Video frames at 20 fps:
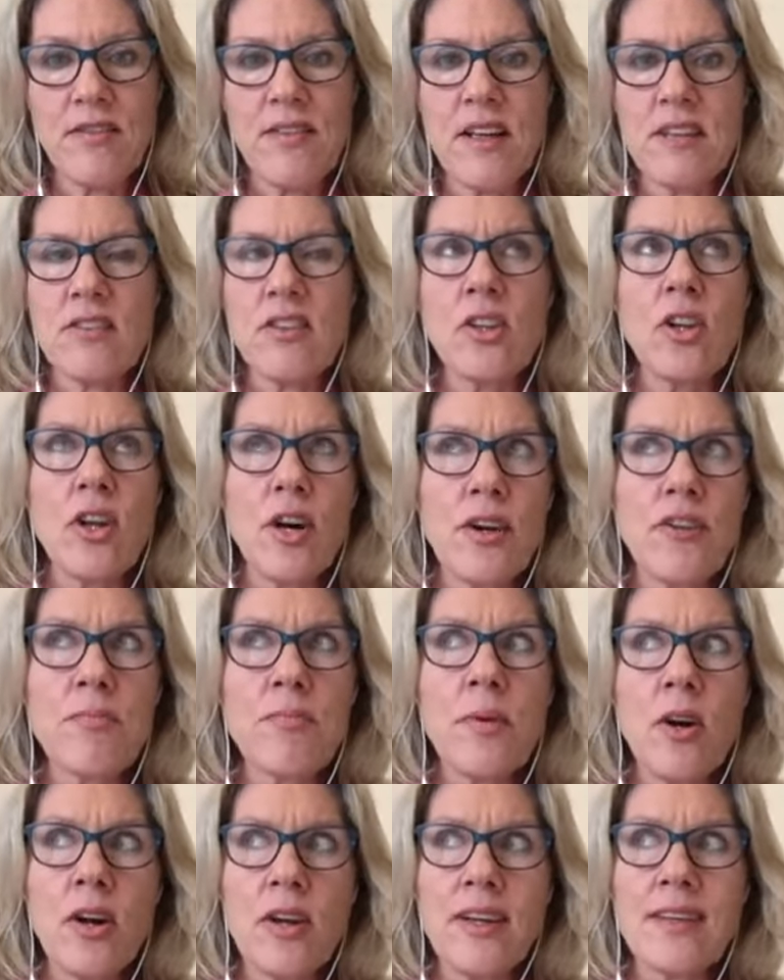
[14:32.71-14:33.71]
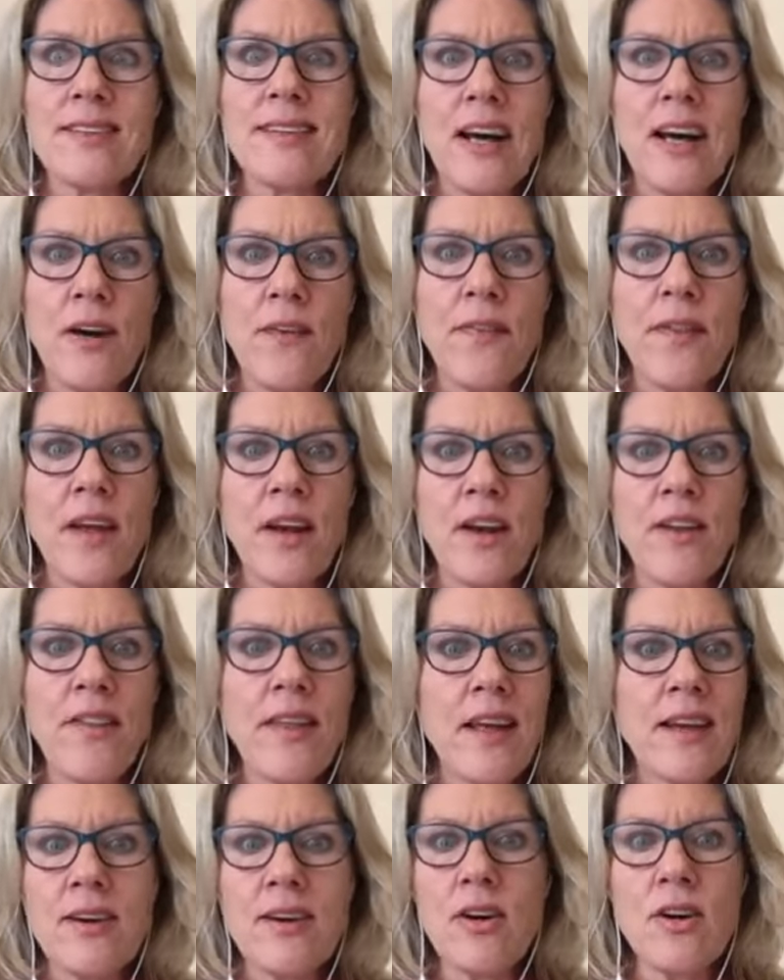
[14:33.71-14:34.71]
There's a lot of products out there
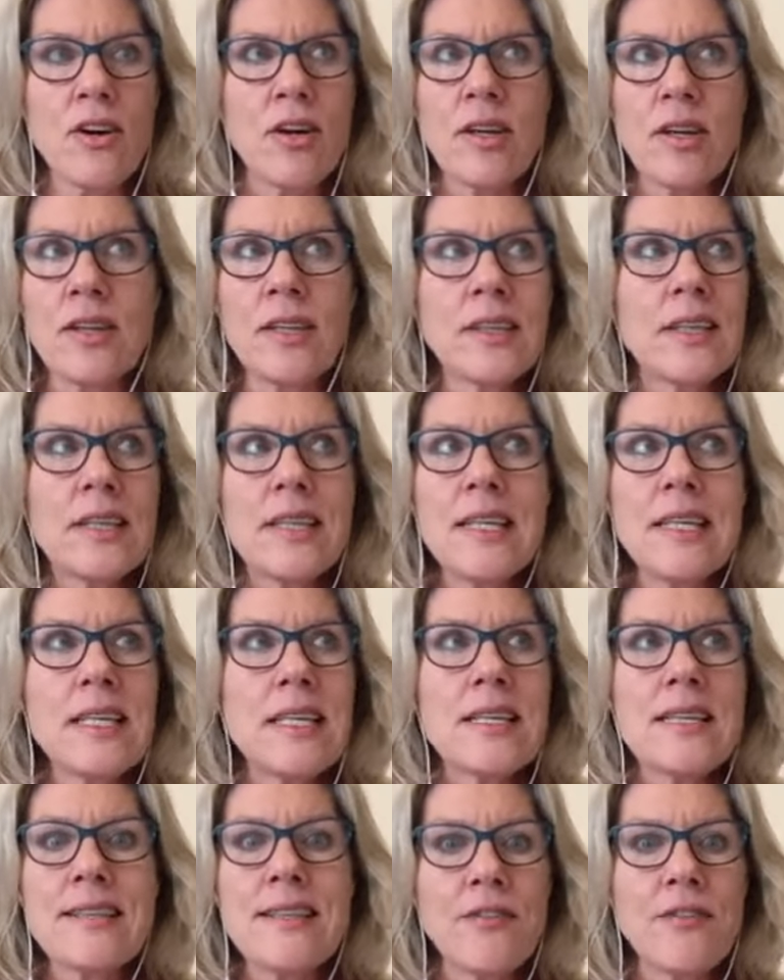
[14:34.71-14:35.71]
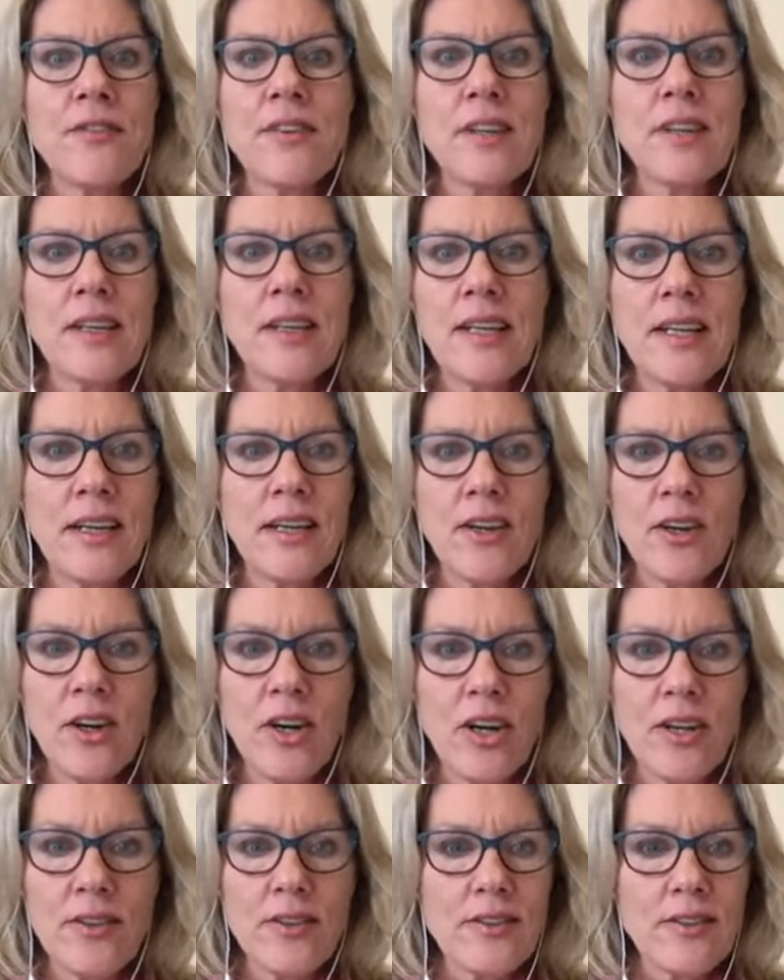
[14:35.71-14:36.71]
that are definitely
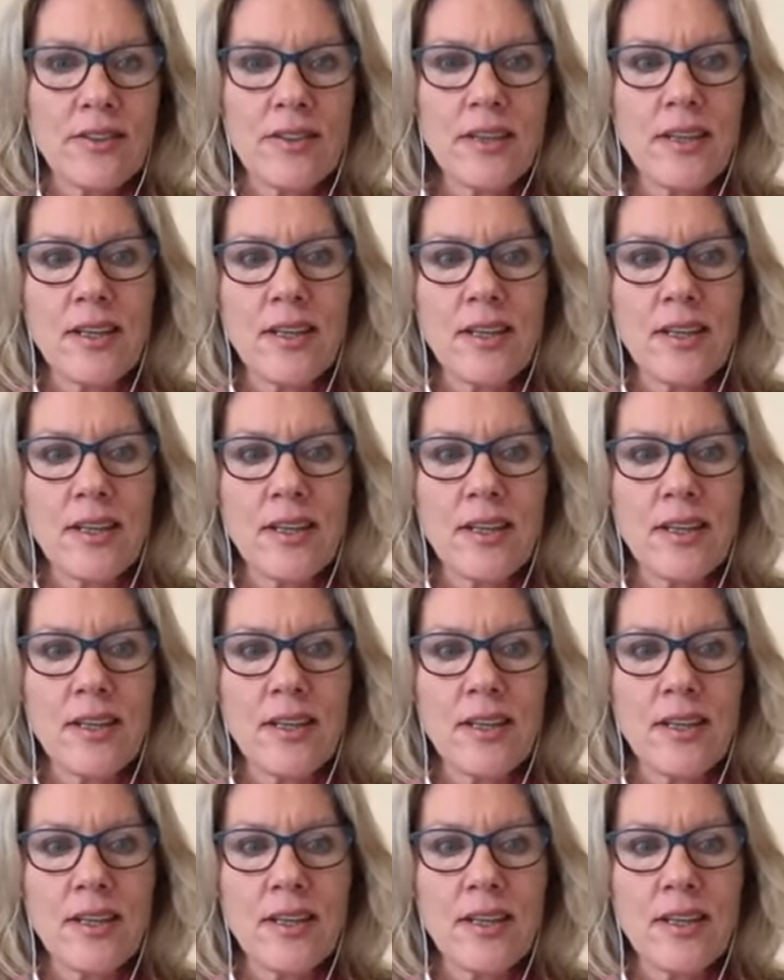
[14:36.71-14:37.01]
not